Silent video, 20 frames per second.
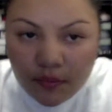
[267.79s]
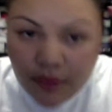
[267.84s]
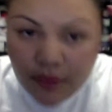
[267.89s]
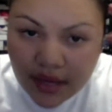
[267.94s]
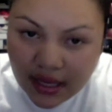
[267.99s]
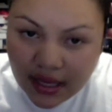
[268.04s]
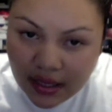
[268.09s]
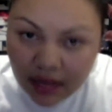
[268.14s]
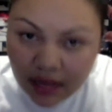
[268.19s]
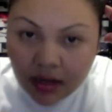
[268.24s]

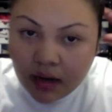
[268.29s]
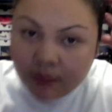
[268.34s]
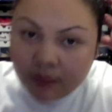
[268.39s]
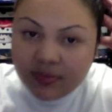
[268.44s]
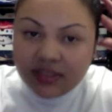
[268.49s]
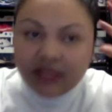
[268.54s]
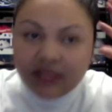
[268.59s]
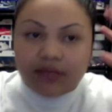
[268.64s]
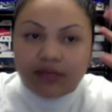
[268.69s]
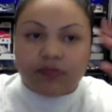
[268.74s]
Rate,
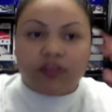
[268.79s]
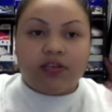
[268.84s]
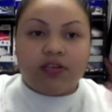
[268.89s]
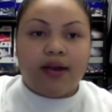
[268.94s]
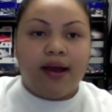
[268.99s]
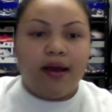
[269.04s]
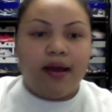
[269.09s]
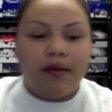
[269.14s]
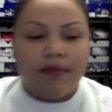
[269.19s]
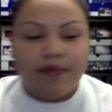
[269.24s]
comment,
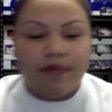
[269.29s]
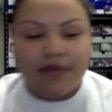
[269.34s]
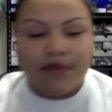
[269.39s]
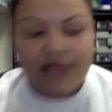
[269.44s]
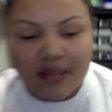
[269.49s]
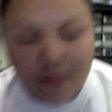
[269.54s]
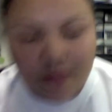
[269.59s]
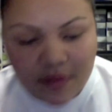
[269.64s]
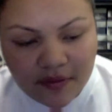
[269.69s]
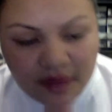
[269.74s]
subscribe.
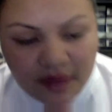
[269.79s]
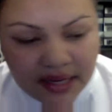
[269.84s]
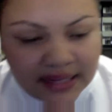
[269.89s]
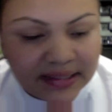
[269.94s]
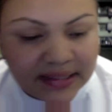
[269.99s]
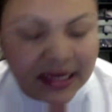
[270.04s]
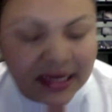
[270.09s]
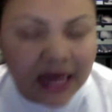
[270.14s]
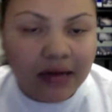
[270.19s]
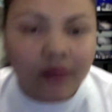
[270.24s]
Tell me if you
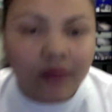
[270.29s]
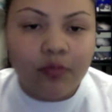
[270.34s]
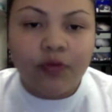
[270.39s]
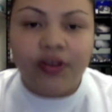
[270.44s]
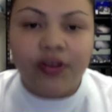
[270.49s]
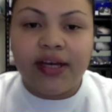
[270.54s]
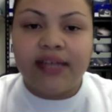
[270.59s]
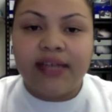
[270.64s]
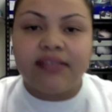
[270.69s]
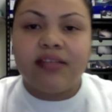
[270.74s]
guys got them, what
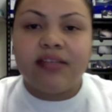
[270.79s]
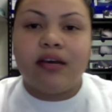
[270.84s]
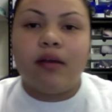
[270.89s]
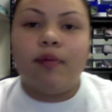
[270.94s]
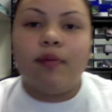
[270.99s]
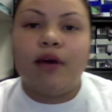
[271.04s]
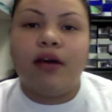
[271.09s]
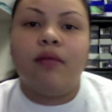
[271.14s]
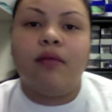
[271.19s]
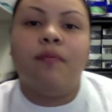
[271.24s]
you guys thought
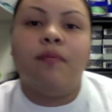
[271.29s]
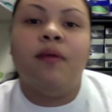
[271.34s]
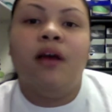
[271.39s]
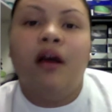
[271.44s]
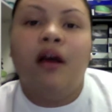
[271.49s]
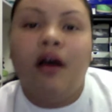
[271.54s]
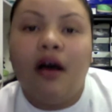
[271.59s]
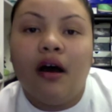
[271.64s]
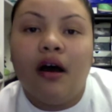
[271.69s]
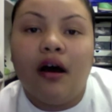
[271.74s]
about them.
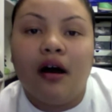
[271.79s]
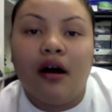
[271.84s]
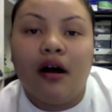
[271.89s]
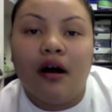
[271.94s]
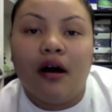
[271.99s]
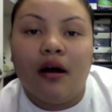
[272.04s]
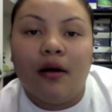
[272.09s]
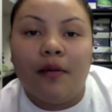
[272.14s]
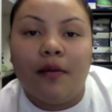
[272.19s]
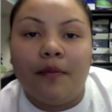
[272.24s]

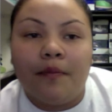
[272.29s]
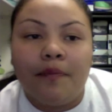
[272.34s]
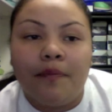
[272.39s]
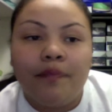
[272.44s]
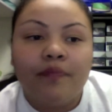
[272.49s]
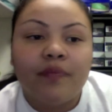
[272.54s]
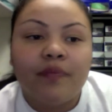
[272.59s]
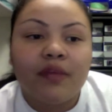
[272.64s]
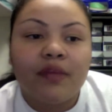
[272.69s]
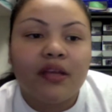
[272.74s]
Um,
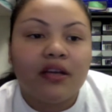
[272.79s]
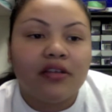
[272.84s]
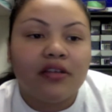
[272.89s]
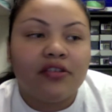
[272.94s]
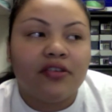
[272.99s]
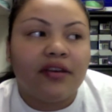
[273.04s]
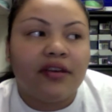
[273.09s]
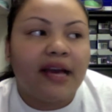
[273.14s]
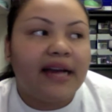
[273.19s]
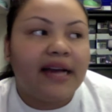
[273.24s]

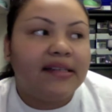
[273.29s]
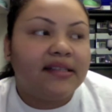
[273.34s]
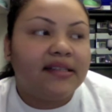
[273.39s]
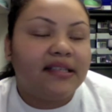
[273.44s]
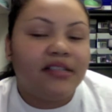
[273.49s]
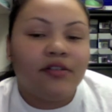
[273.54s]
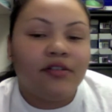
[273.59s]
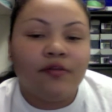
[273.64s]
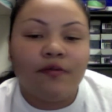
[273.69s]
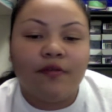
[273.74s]
so yeah,
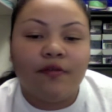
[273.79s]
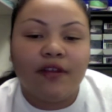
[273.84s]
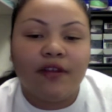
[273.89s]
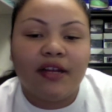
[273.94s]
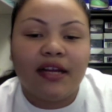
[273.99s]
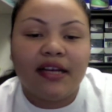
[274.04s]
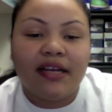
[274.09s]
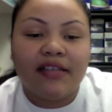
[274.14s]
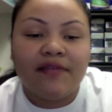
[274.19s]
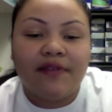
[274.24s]
stay tuned for the
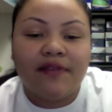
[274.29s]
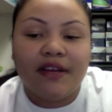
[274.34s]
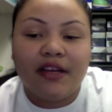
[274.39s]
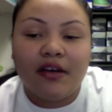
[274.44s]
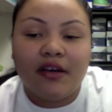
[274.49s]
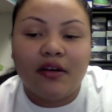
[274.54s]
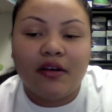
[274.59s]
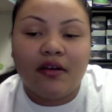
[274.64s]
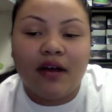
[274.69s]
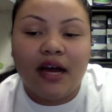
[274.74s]
next
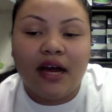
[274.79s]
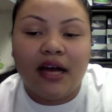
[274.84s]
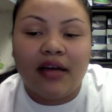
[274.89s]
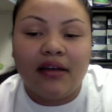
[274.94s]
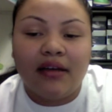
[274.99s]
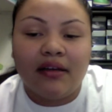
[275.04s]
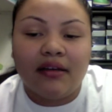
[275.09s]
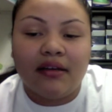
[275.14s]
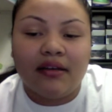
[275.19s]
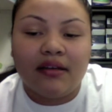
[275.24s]
video,
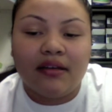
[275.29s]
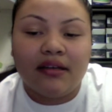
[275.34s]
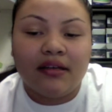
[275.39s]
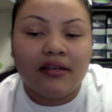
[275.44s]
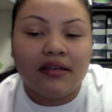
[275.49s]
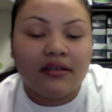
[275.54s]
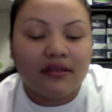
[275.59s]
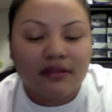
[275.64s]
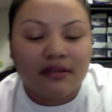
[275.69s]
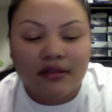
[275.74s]
and
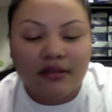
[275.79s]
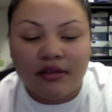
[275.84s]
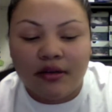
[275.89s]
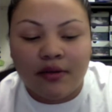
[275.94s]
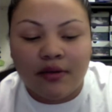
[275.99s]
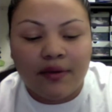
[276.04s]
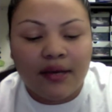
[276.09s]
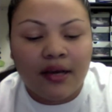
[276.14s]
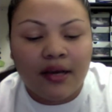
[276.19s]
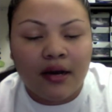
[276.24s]
you
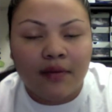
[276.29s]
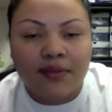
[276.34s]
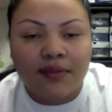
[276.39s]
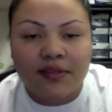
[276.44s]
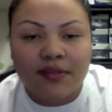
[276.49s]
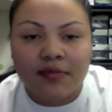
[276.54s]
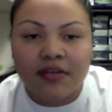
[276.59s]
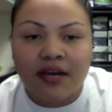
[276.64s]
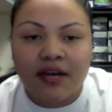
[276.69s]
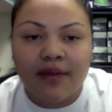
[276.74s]
know, rate, comment,
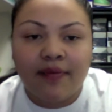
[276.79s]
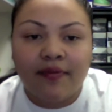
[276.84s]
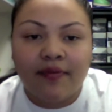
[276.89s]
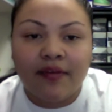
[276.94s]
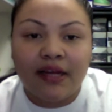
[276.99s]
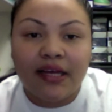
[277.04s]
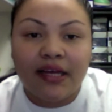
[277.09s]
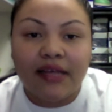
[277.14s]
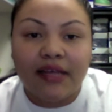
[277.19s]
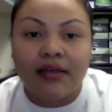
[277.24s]
subscribe if you
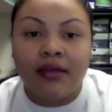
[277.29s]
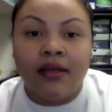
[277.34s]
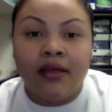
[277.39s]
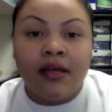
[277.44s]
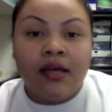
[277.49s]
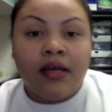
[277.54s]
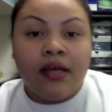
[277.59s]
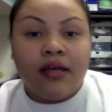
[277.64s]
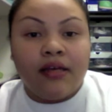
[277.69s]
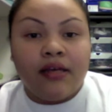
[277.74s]
like.
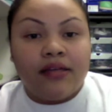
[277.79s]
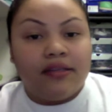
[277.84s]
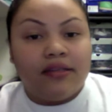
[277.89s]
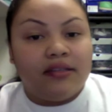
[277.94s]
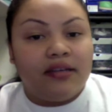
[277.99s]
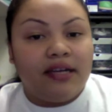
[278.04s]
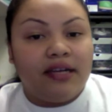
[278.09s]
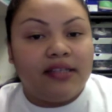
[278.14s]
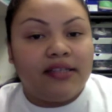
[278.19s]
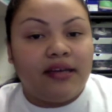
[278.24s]

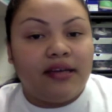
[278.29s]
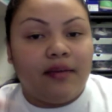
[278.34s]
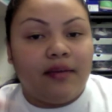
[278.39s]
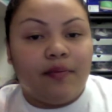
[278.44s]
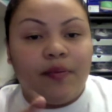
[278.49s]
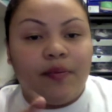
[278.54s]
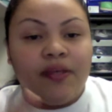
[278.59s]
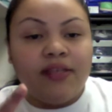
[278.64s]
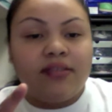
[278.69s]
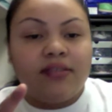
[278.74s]
Till next time,
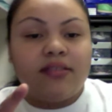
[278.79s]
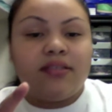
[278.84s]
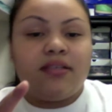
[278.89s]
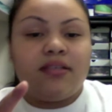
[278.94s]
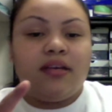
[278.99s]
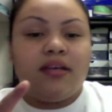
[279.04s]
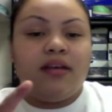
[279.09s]
peace.